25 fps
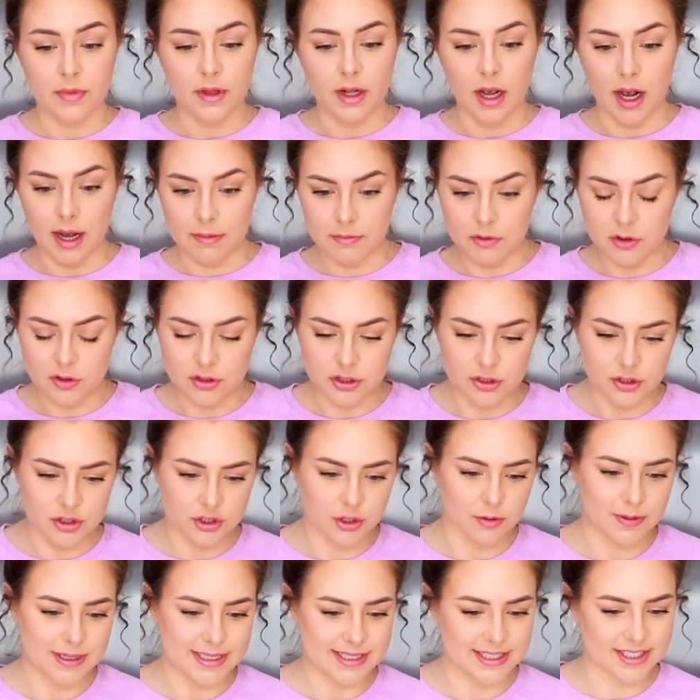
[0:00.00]
I'm not too sure
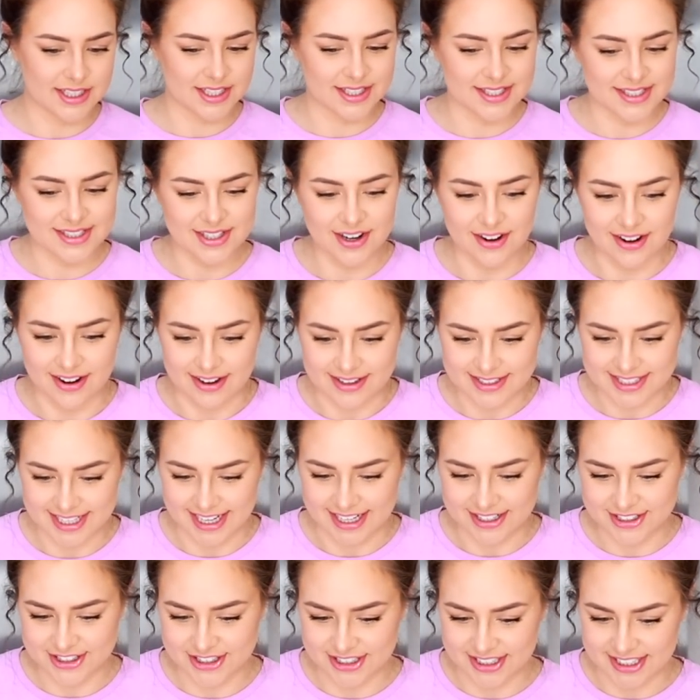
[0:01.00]
where to start
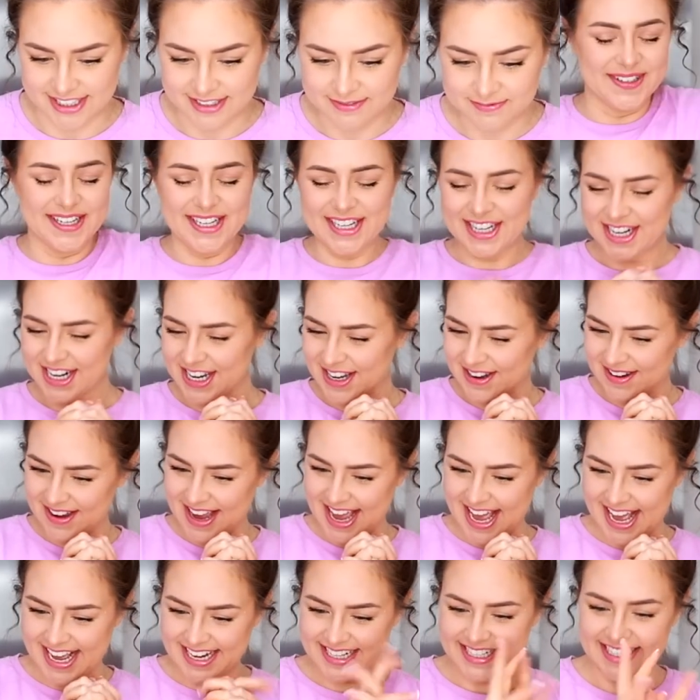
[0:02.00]
actually. We're gonna go
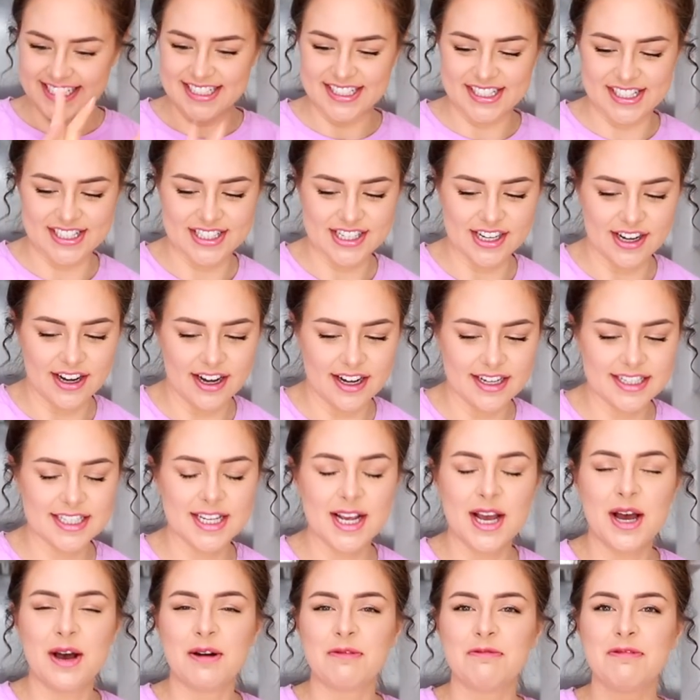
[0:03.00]
ahead and start
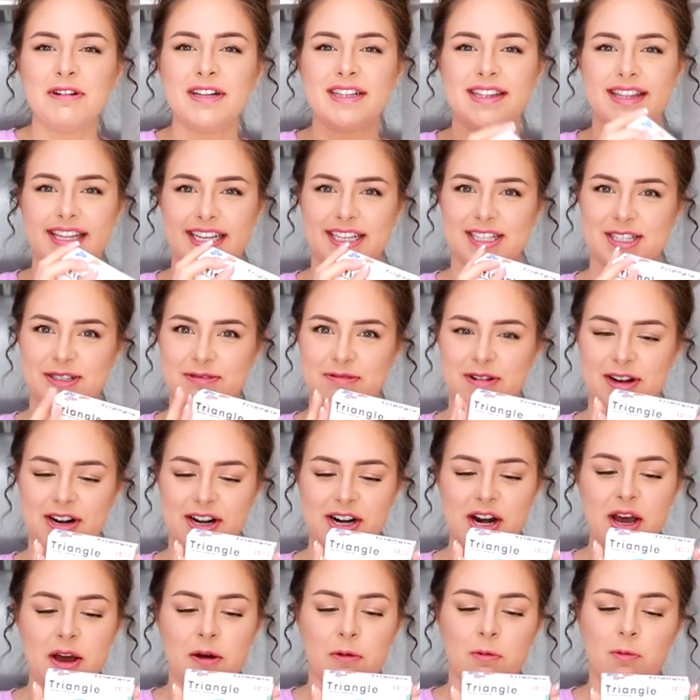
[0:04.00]
with this one,
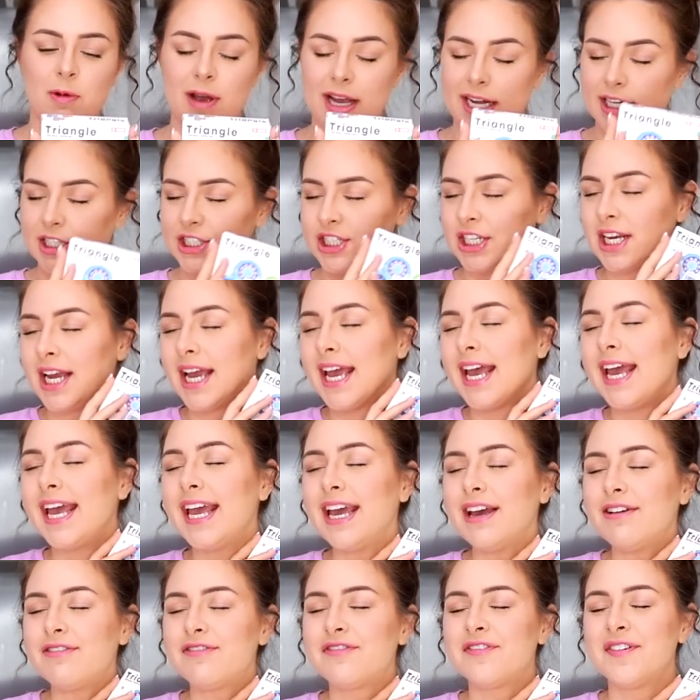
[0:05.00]
which
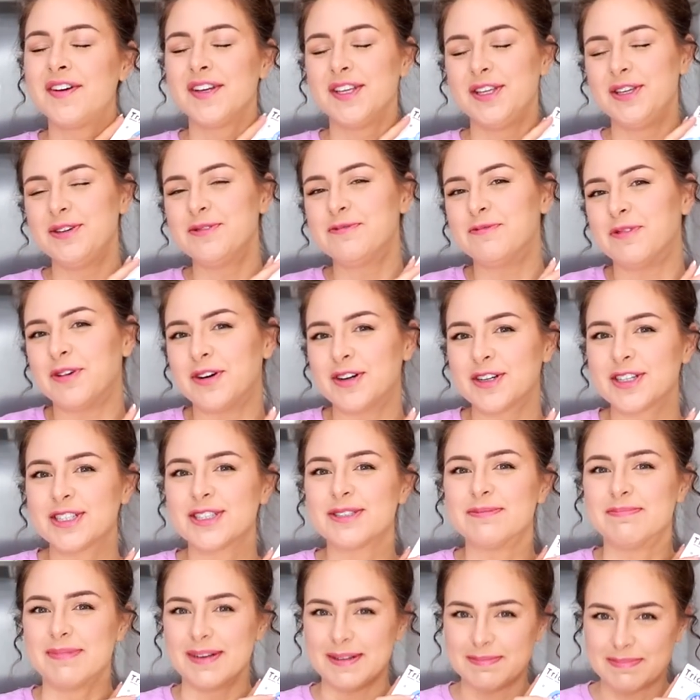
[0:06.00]
if you watched
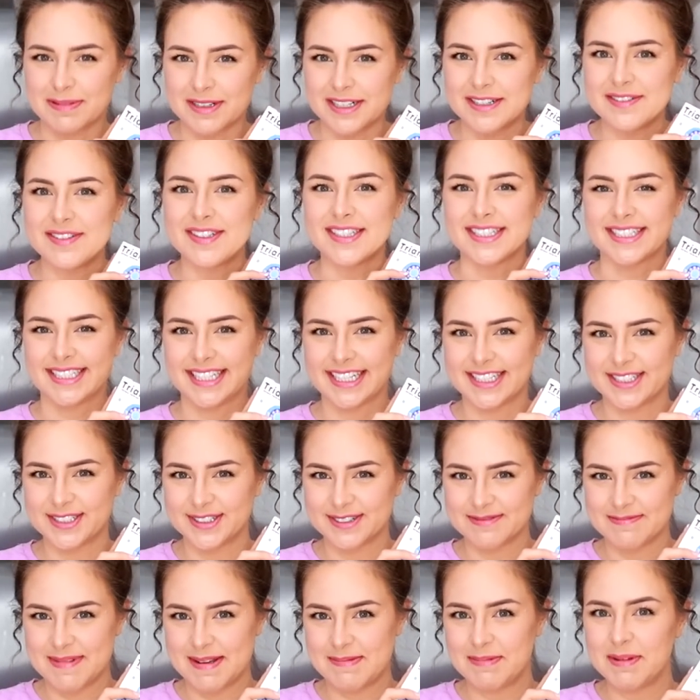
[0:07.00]
my previous TikTok
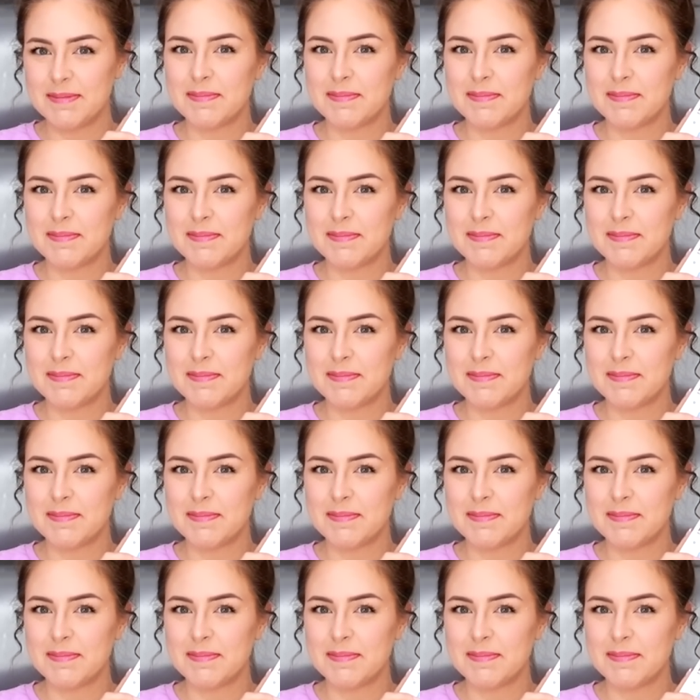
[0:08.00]
made me